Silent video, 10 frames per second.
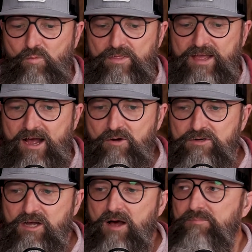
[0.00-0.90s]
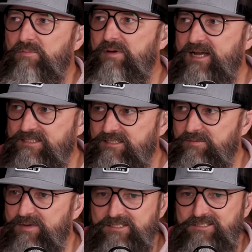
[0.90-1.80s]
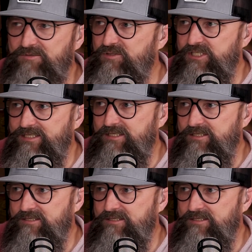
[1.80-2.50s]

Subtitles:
without compromising the message of Jesus.